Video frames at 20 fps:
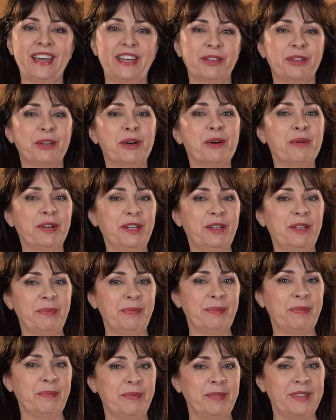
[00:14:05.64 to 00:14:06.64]
don't want
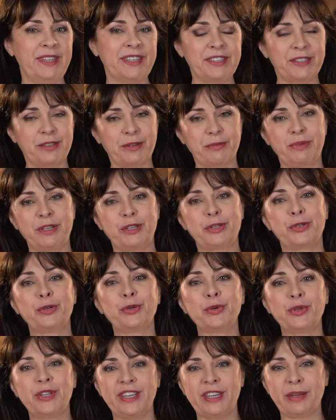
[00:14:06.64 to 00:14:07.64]
this to be
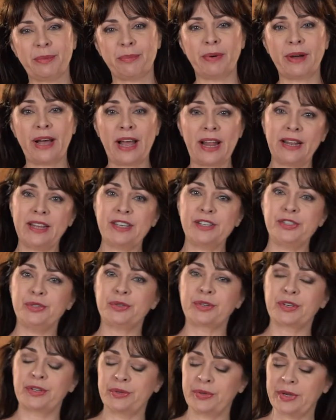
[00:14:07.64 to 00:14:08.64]
too deep unless
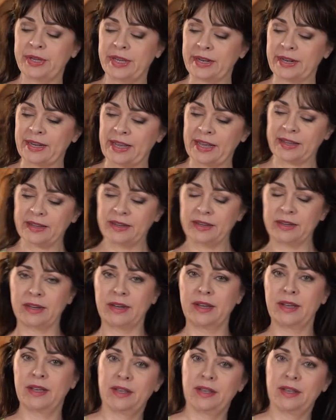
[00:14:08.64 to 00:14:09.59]
you're doing like a